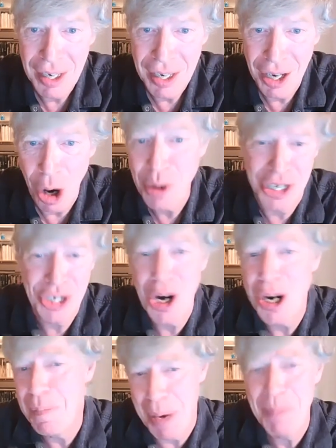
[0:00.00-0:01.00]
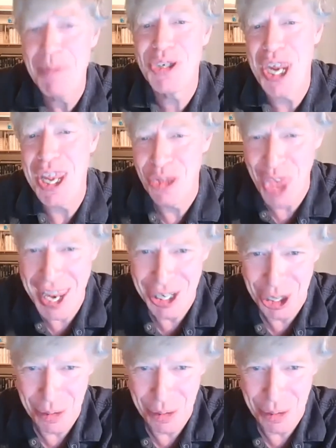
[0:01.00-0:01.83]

Oh, there just other people couple, saying thank you.